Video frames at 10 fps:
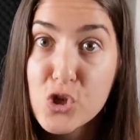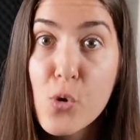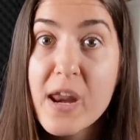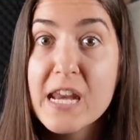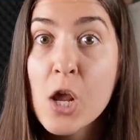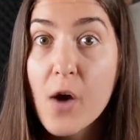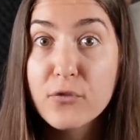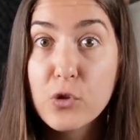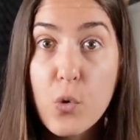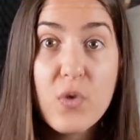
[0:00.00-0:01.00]
the rating of
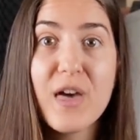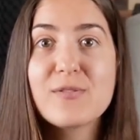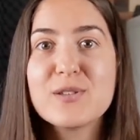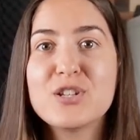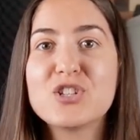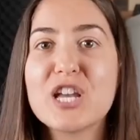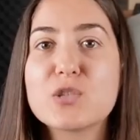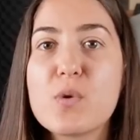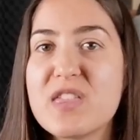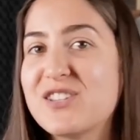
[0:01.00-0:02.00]
2000 in chess
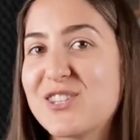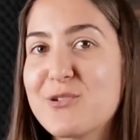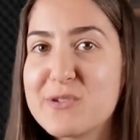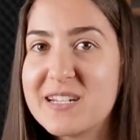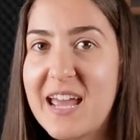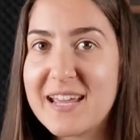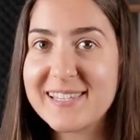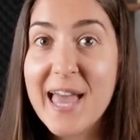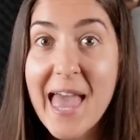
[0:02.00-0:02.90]
within 30 days.